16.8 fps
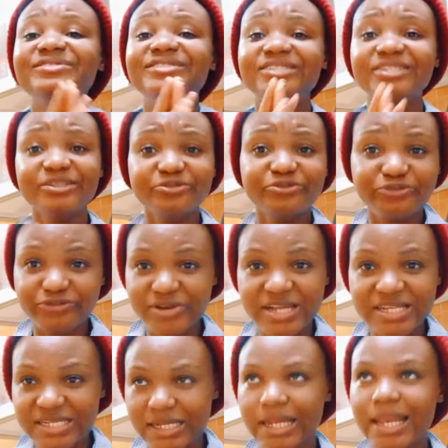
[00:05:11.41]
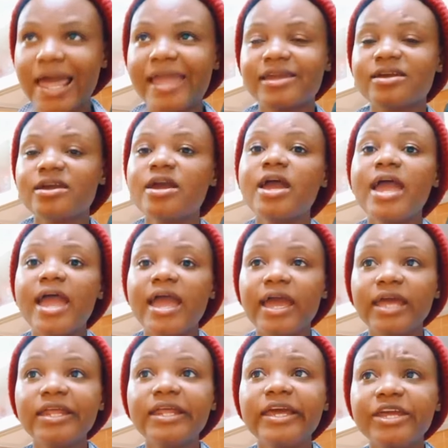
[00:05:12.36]
different, like
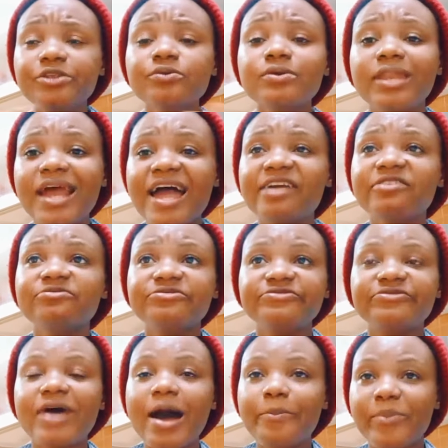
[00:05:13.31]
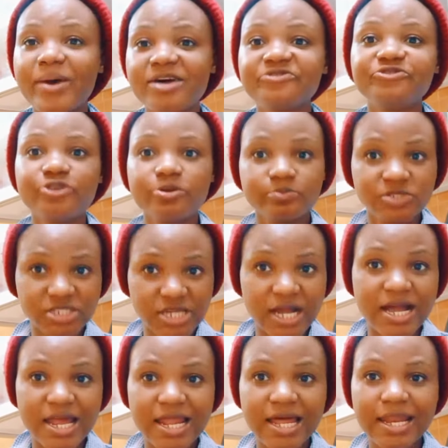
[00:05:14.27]
a new life apart from
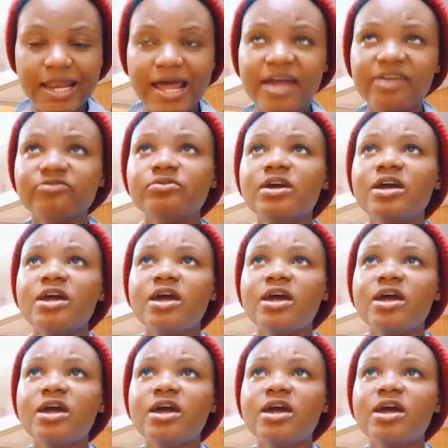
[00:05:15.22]
shagala life,